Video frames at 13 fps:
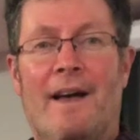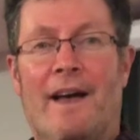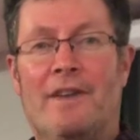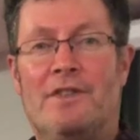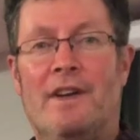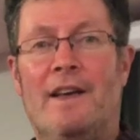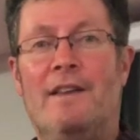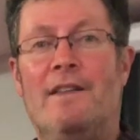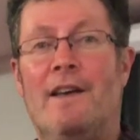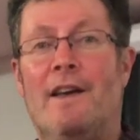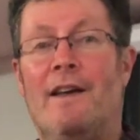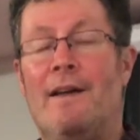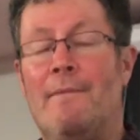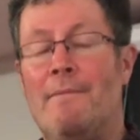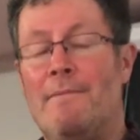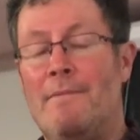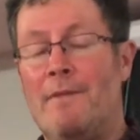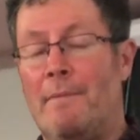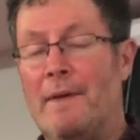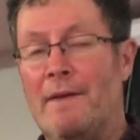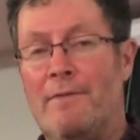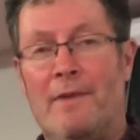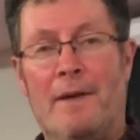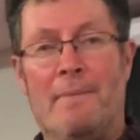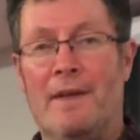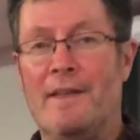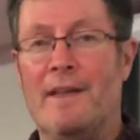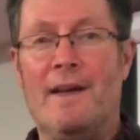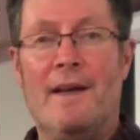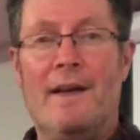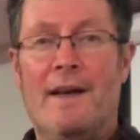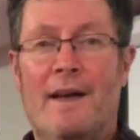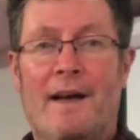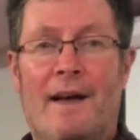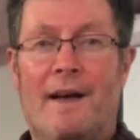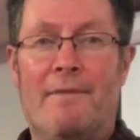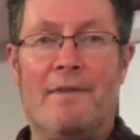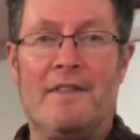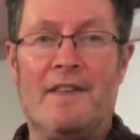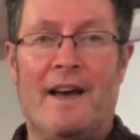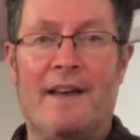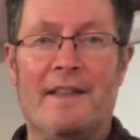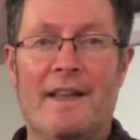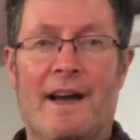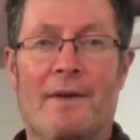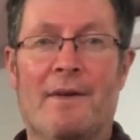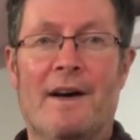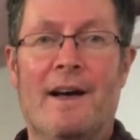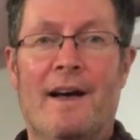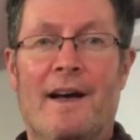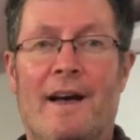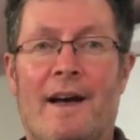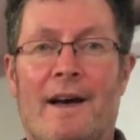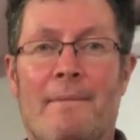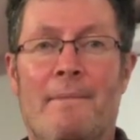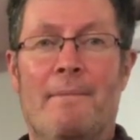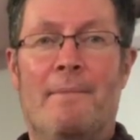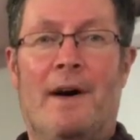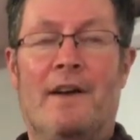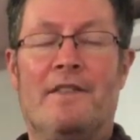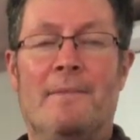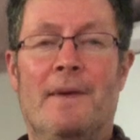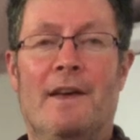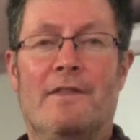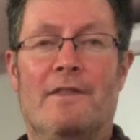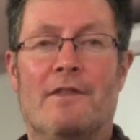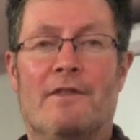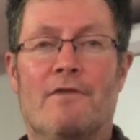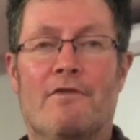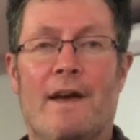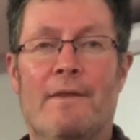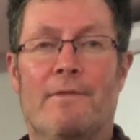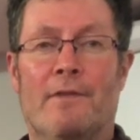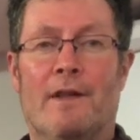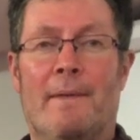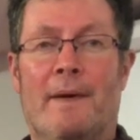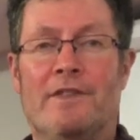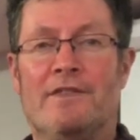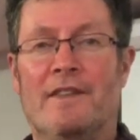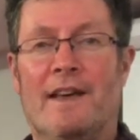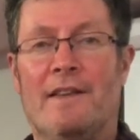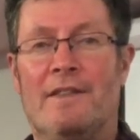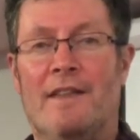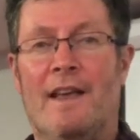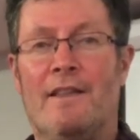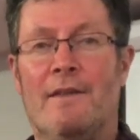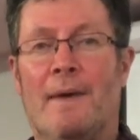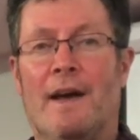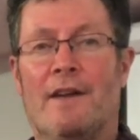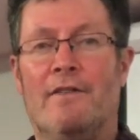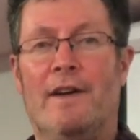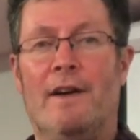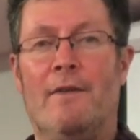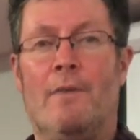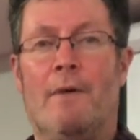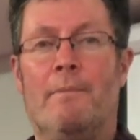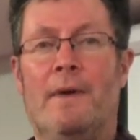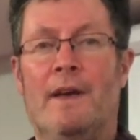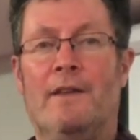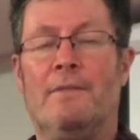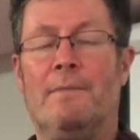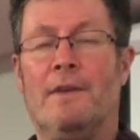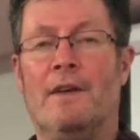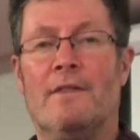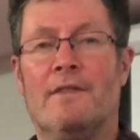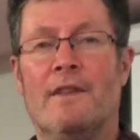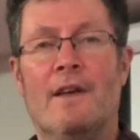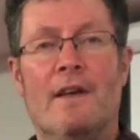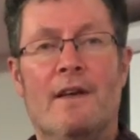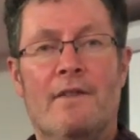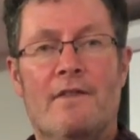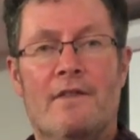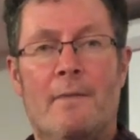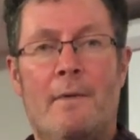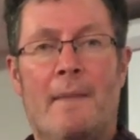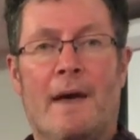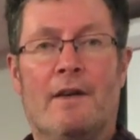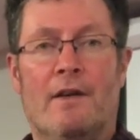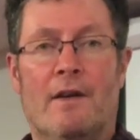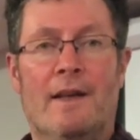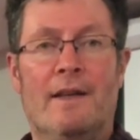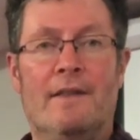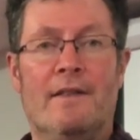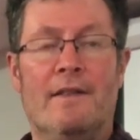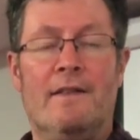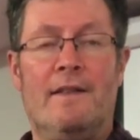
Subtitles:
Actually, not being flippant, I've retired now. Part of me is just grateful I managed to get to the end of my career in one piece, because some of my colleagues